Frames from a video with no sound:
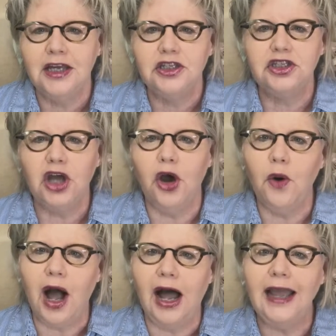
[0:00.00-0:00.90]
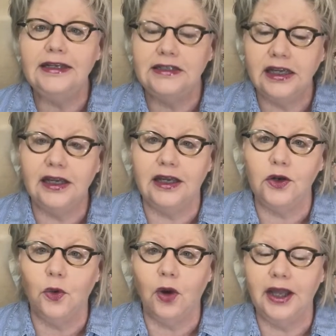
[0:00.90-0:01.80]
So I
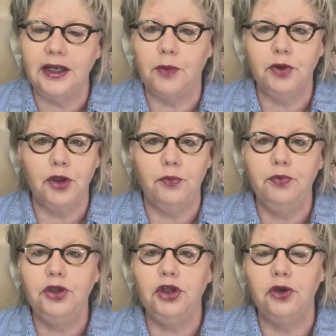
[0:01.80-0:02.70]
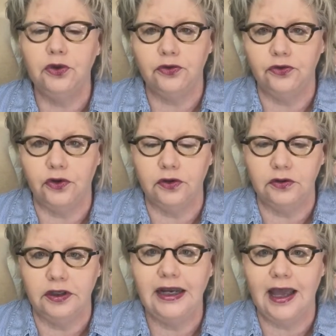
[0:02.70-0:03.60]
did wind up with a beautiful
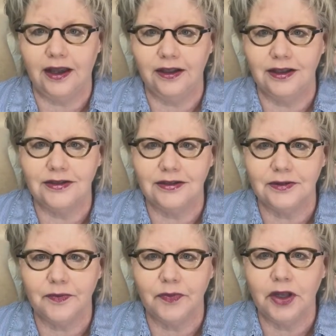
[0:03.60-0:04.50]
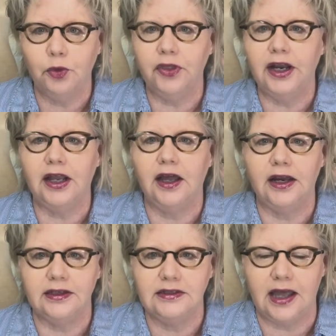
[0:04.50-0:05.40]
necklace. Well, then I
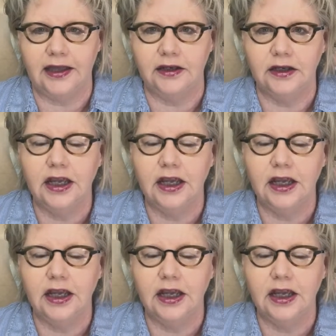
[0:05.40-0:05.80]
got excited.